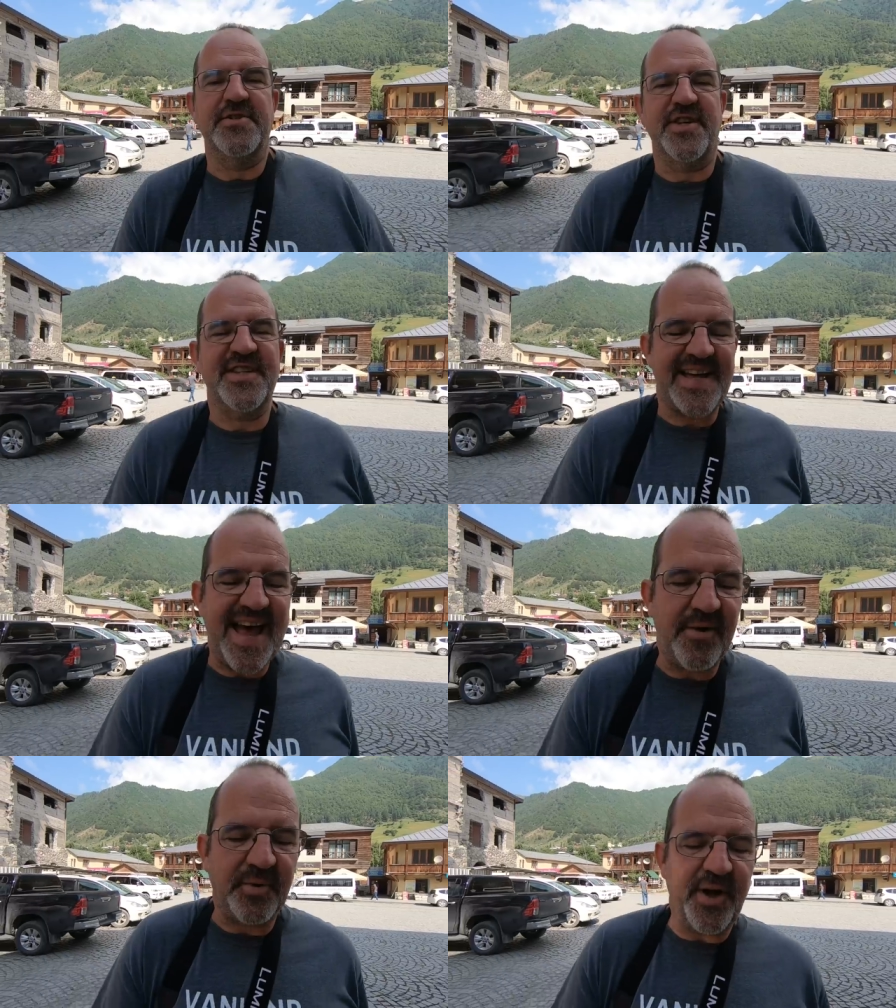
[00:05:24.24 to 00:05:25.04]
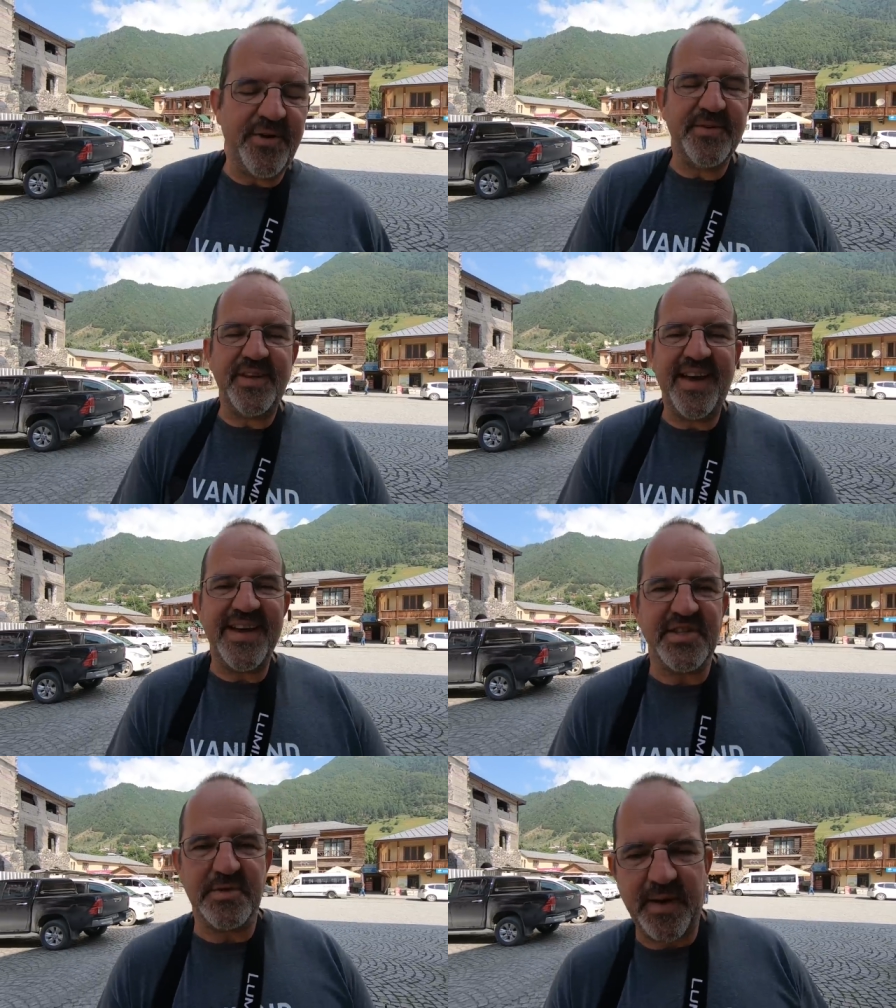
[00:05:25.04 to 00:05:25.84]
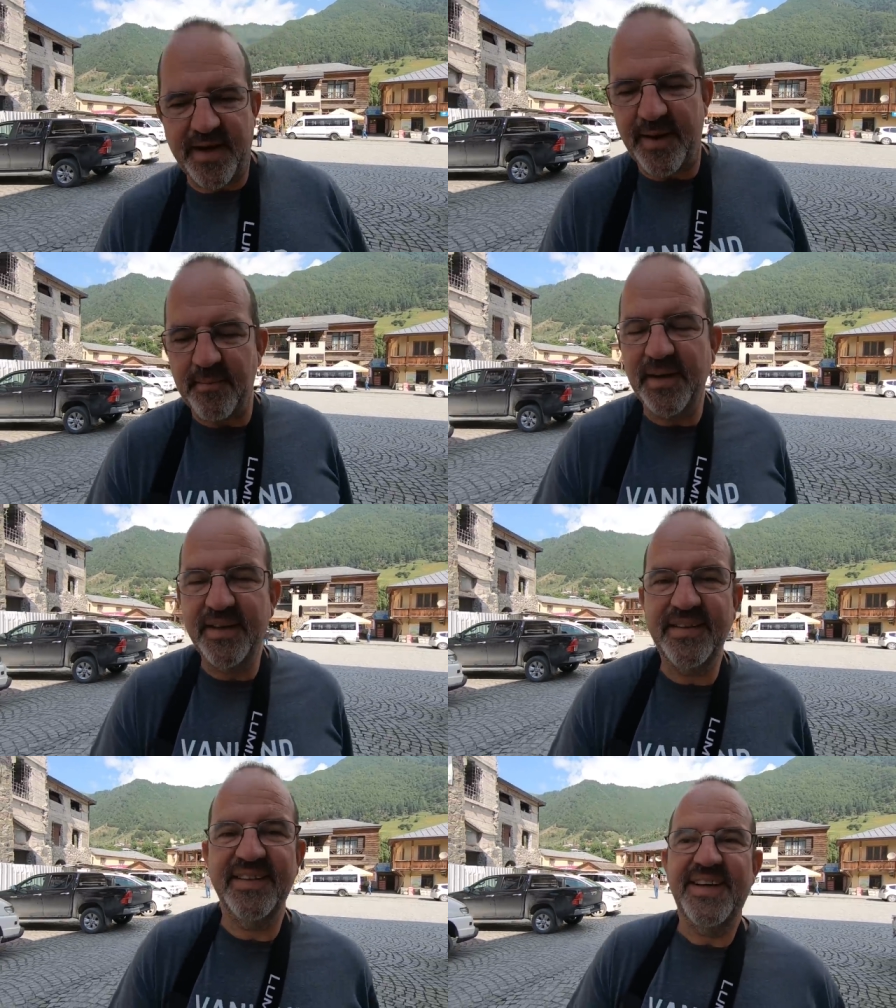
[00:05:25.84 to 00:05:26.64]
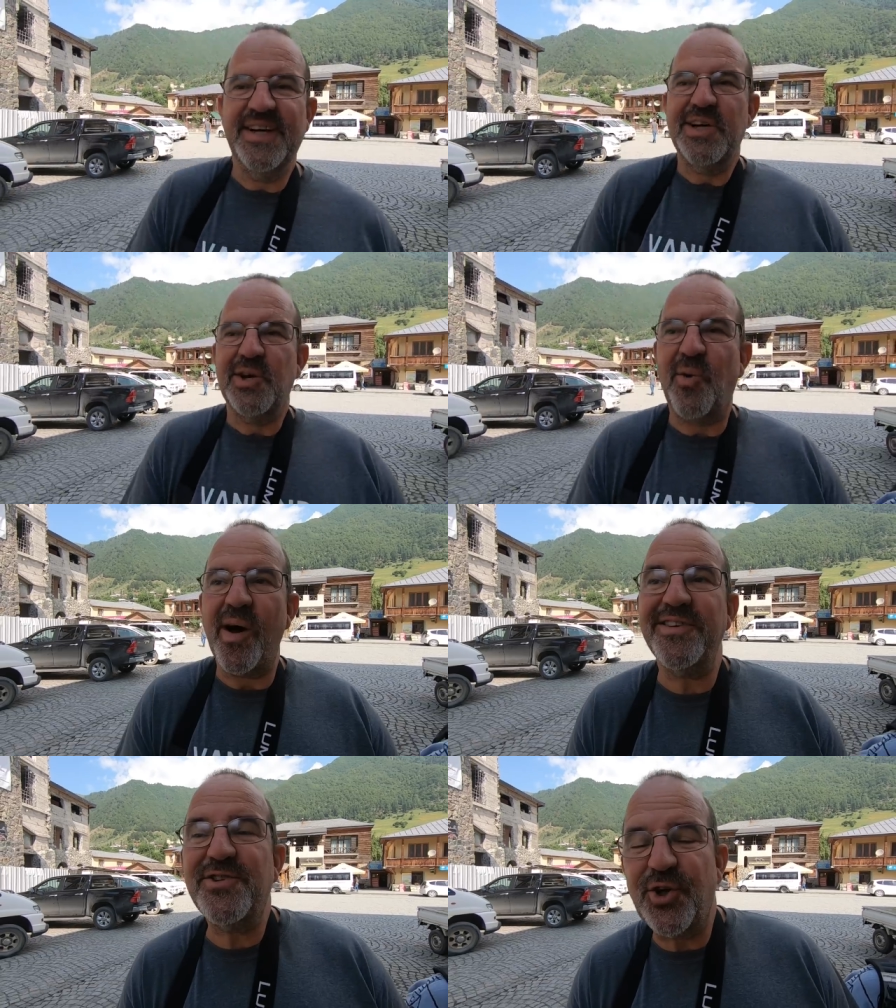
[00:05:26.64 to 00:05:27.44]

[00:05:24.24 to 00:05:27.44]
So the town over the years has become quite